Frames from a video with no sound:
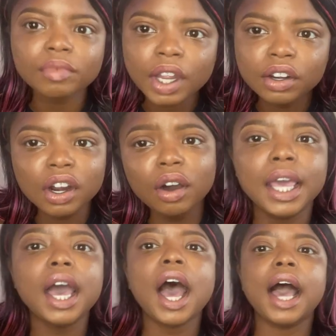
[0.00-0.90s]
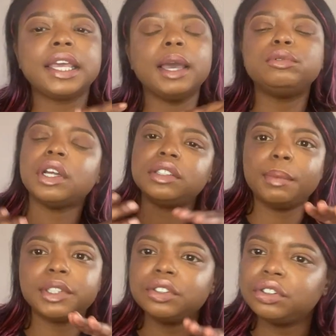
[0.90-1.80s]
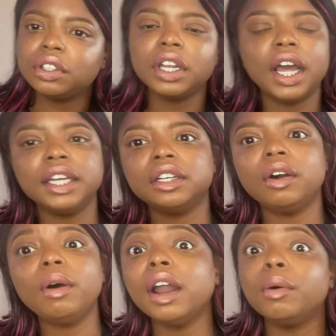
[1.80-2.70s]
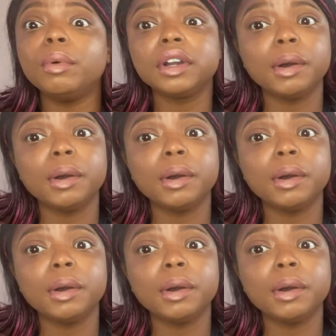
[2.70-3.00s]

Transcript: no. I kept trying to tell my sister, like, no, I don't want to go